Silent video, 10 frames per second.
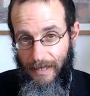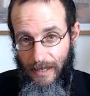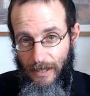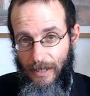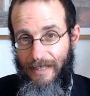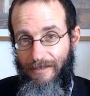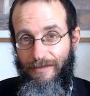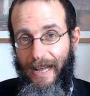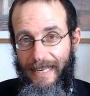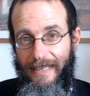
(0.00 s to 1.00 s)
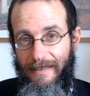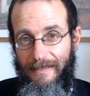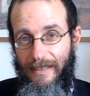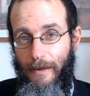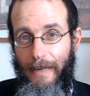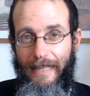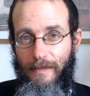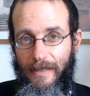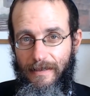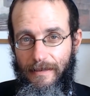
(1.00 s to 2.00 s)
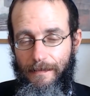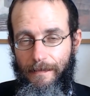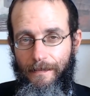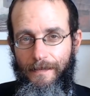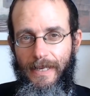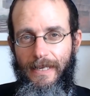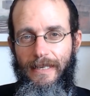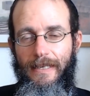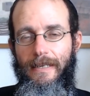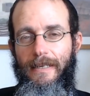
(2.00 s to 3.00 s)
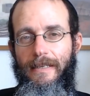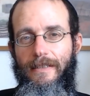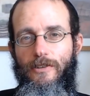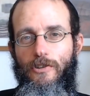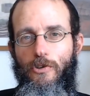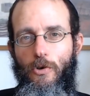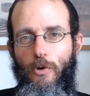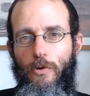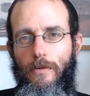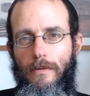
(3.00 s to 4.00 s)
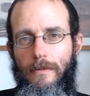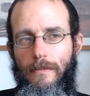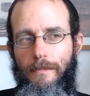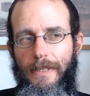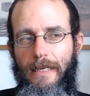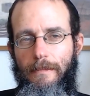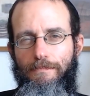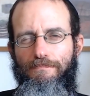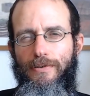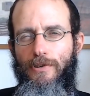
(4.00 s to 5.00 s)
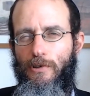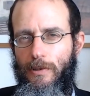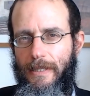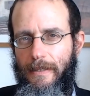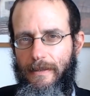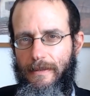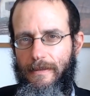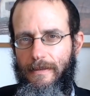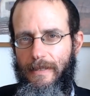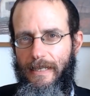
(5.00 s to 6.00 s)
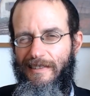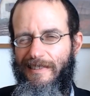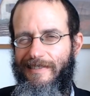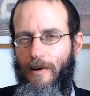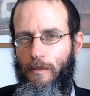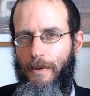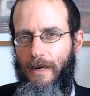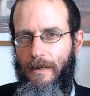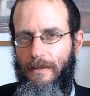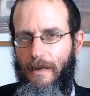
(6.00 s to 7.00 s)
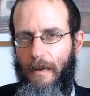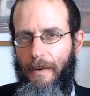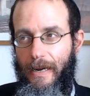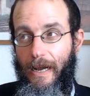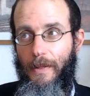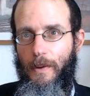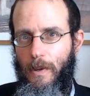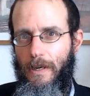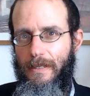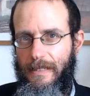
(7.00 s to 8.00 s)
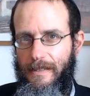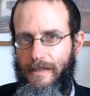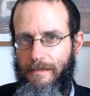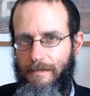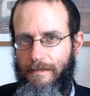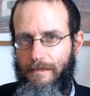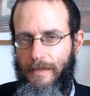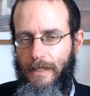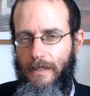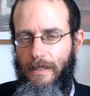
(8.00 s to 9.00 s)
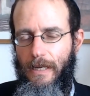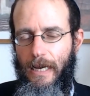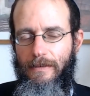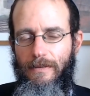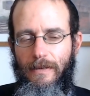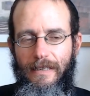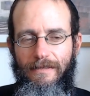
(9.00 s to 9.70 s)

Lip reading: divine commandment to be prudent and sober about how the world is. Not to